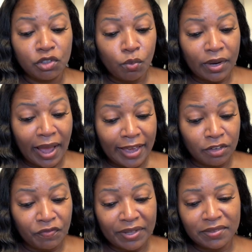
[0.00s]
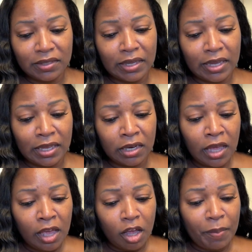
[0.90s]
So what I invested in
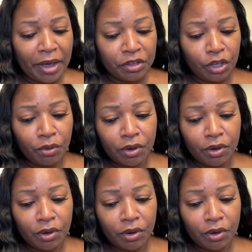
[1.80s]
about a year